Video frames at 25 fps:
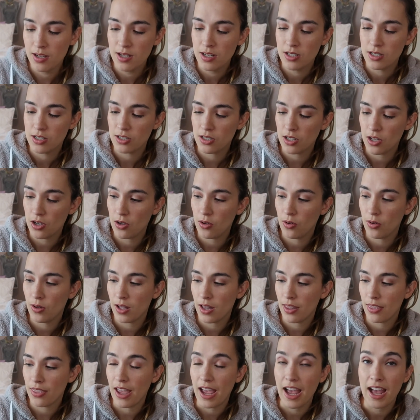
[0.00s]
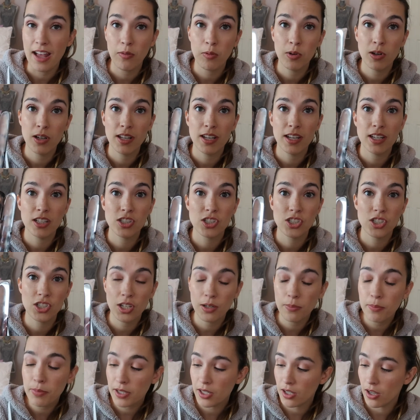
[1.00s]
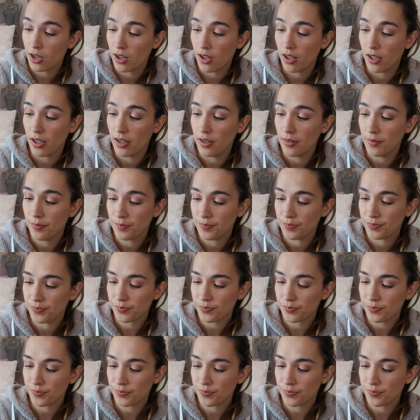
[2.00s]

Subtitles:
So that one should be gone.